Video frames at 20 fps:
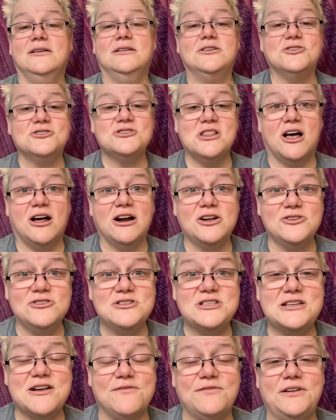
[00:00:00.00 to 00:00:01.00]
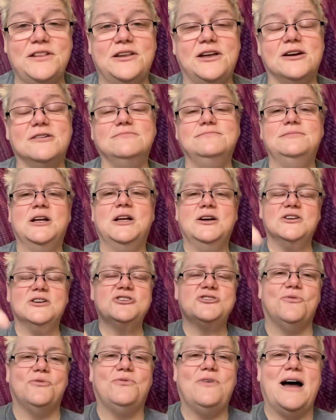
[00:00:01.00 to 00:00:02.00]
There's a lot of good stuff in there.
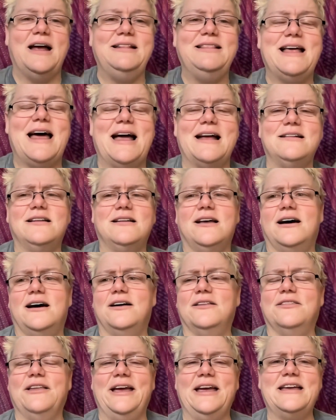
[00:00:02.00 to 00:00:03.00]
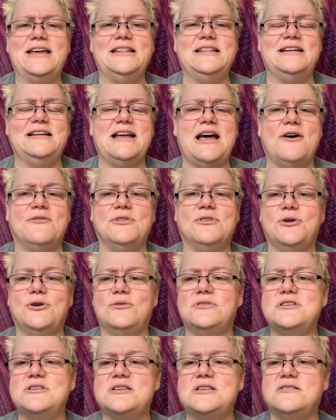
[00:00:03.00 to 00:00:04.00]
So find that uh, link in the
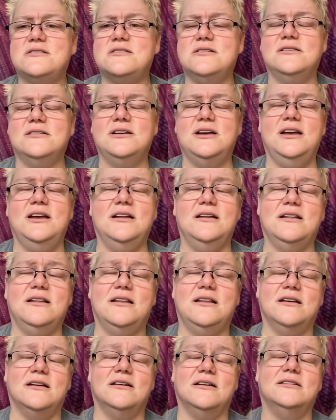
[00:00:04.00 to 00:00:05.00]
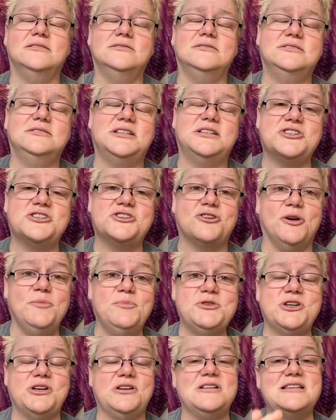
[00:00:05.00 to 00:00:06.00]
downloads in the
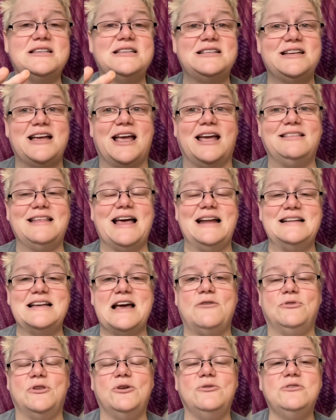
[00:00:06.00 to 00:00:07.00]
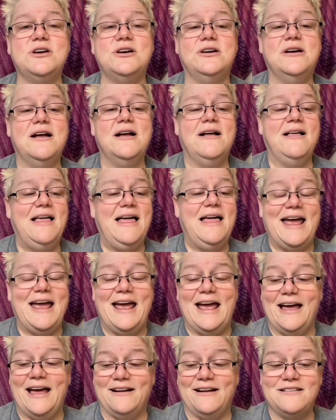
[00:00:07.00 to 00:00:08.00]
descriptions to get that download.
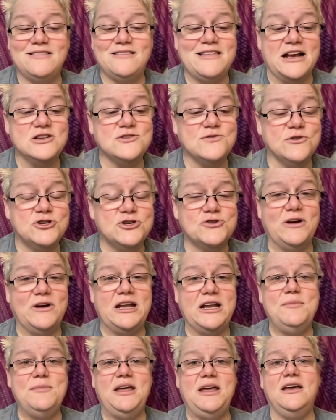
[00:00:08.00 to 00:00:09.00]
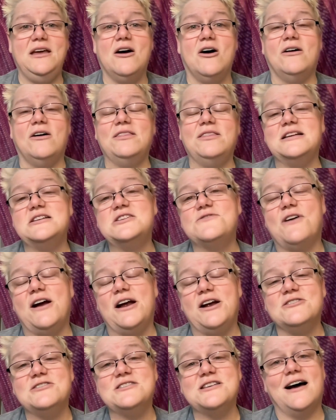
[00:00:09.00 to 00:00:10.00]
And thanks for joining me on this
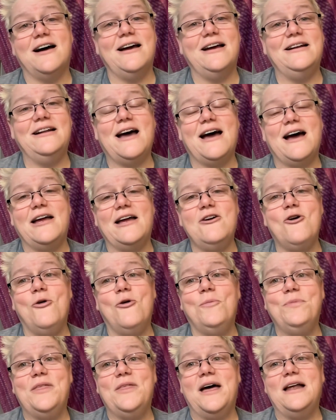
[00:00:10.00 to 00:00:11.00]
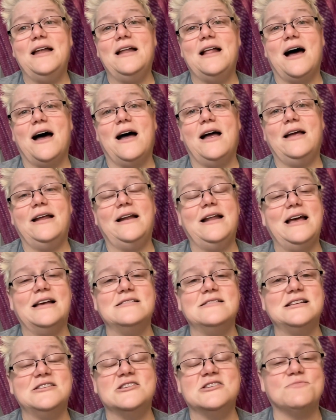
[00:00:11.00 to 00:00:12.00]
fireside. I hope that it
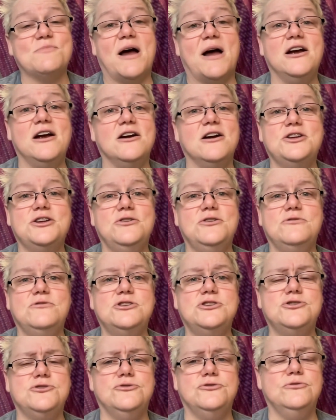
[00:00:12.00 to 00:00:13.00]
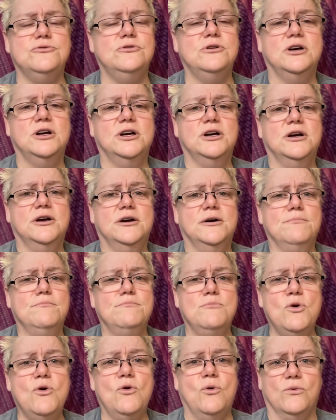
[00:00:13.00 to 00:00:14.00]
has inspired you to
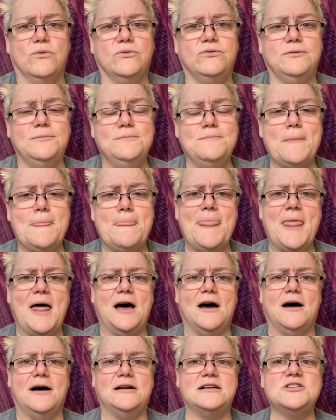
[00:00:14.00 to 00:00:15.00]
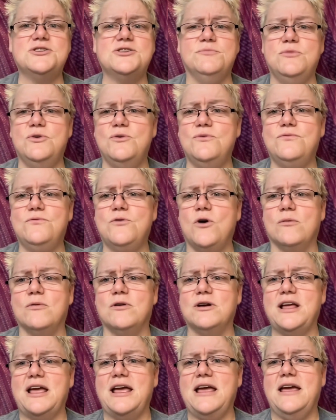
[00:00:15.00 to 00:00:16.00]
move, uh, to move
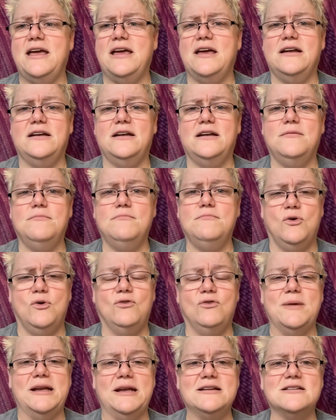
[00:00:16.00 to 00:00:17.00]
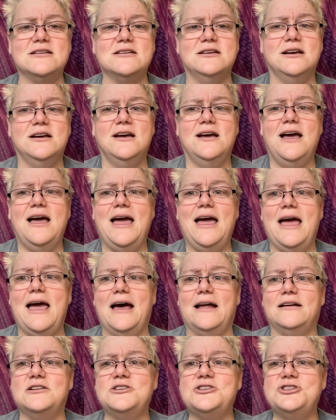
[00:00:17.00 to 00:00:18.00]
forward in movement
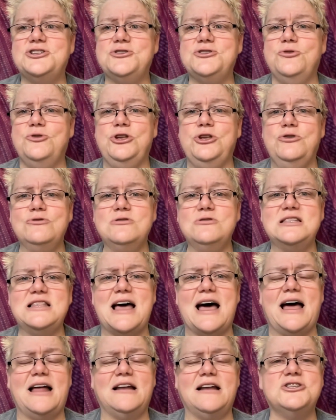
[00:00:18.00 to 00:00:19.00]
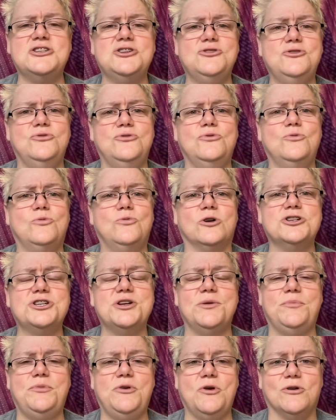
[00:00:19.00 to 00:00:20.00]
and to use that to
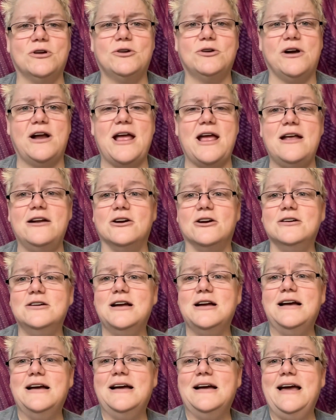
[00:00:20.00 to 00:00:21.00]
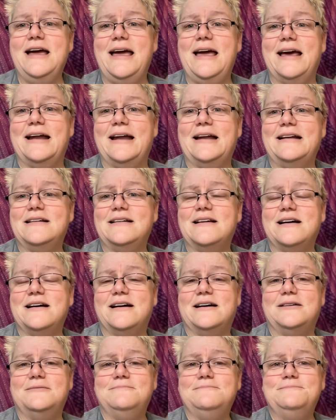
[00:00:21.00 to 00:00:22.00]
worship your creator. And
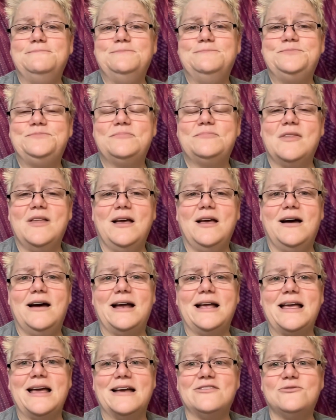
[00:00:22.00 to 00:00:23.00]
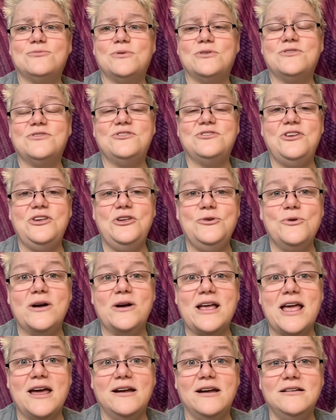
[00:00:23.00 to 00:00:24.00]
um, I guess we'll see you
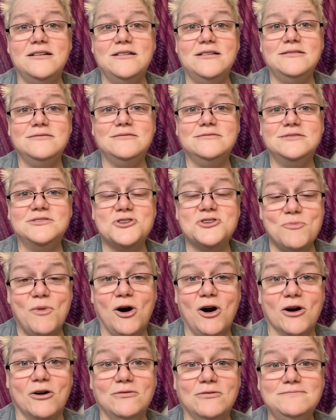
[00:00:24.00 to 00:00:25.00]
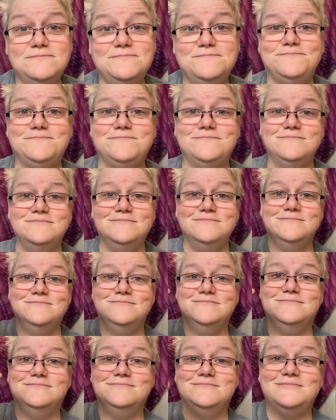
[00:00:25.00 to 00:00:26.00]
again tomorrow.
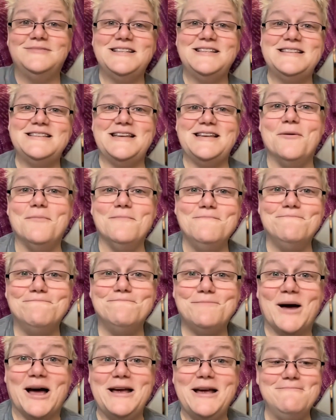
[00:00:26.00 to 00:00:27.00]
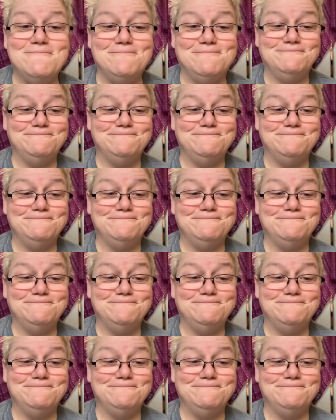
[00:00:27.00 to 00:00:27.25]
See you. Bye.